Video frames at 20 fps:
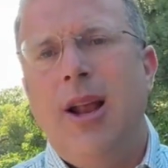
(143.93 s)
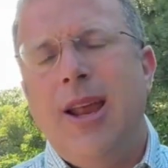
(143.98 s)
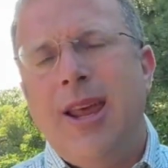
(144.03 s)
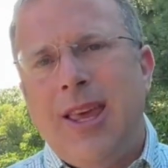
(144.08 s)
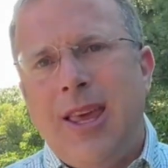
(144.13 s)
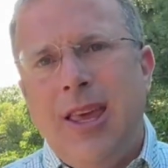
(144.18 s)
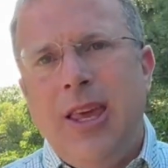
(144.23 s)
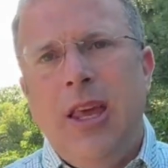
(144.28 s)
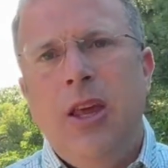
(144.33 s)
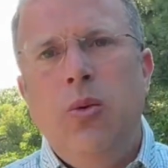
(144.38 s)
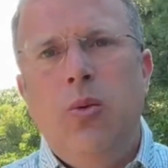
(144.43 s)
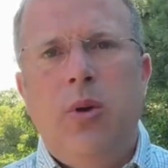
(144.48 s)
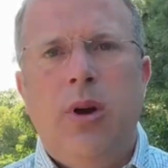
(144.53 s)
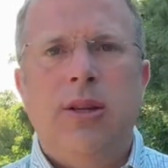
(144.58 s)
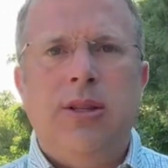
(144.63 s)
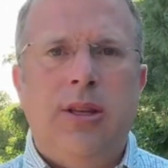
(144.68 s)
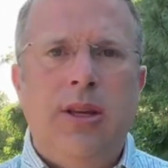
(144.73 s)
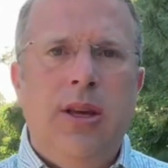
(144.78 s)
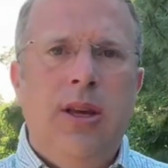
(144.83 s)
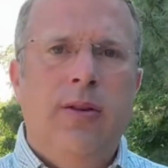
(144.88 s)
He
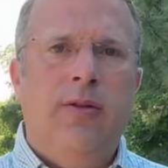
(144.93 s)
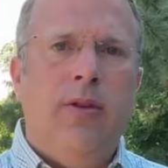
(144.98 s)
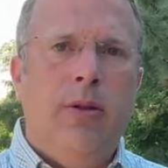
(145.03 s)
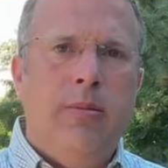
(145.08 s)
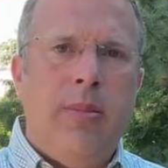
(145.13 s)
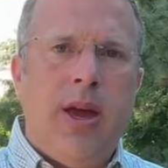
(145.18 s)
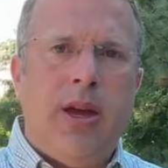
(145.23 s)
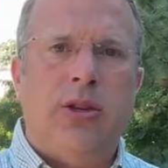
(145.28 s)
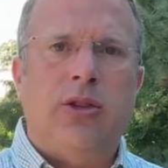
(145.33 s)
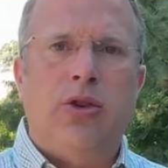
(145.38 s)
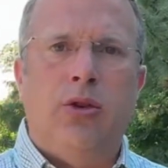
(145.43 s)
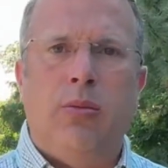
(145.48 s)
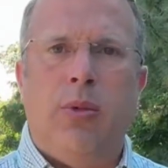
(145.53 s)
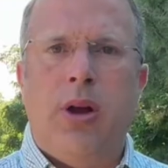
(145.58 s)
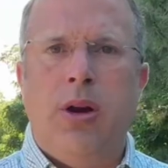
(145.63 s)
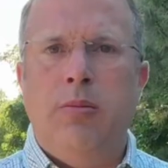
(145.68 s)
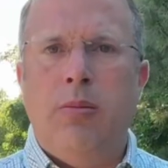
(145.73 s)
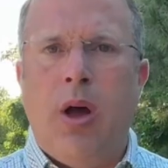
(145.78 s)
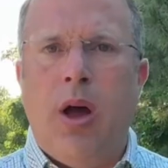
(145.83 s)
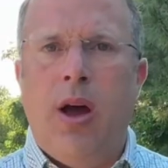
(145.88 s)
was the evil
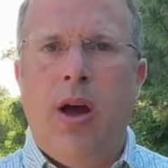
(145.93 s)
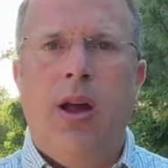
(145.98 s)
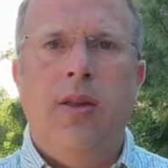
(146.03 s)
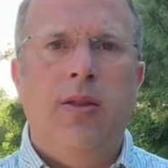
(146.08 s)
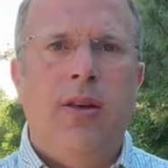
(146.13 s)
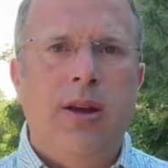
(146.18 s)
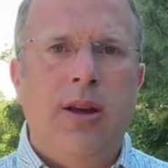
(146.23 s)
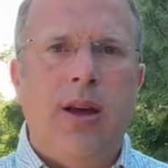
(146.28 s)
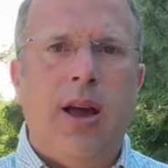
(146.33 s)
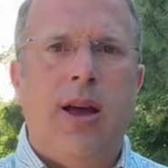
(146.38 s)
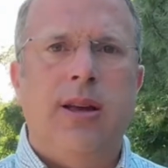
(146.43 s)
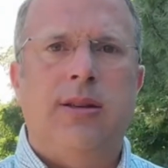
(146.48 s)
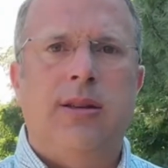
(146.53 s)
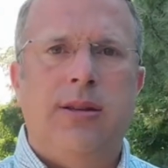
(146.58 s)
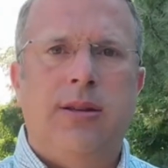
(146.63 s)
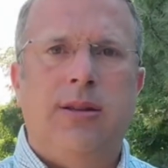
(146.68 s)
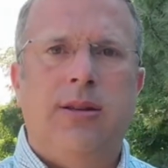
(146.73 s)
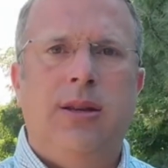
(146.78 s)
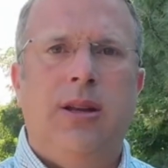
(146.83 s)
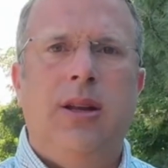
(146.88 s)
mastermind behind the Gaza
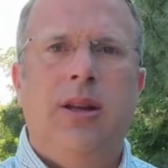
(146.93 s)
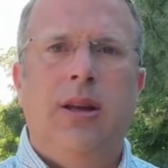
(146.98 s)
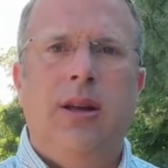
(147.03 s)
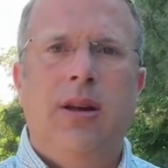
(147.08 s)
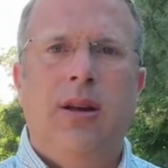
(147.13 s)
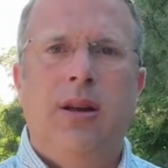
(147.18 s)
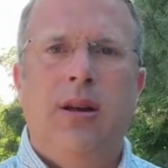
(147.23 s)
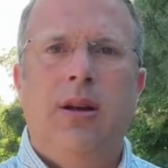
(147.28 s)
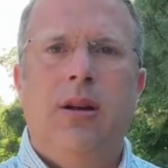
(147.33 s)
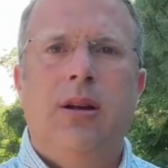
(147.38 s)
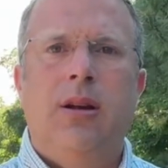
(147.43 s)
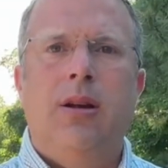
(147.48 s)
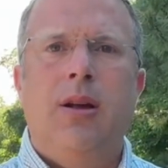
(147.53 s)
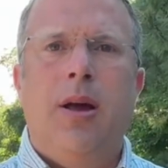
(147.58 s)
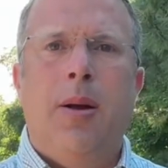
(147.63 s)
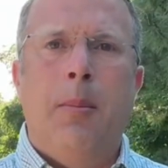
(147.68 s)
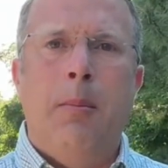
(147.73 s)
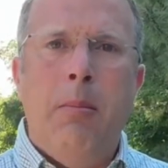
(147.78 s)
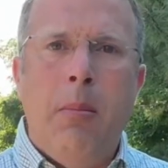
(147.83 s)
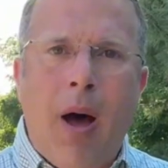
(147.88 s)
City
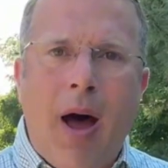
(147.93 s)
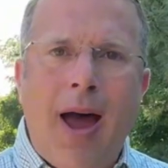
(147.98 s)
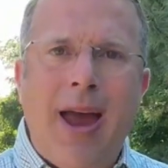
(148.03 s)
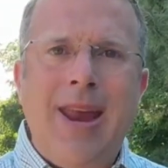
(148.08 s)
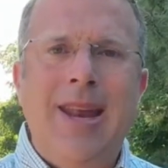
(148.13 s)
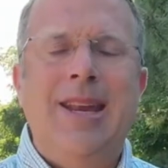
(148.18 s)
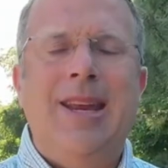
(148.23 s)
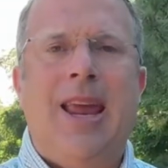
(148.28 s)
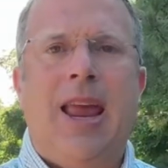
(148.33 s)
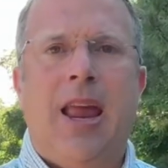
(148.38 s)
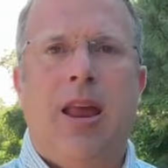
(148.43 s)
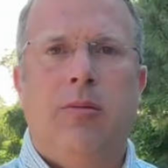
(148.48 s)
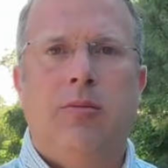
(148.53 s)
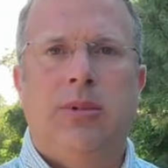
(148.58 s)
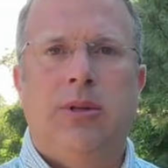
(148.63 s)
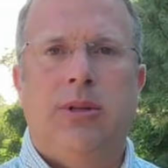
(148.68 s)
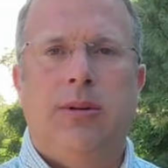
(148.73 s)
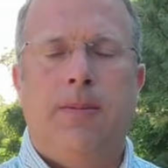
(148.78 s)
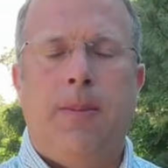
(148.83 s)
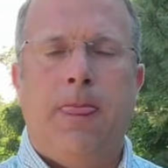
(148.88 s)
mind
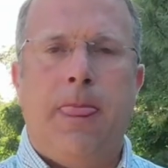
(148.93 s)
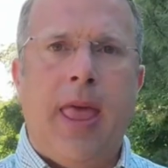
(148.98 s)
games.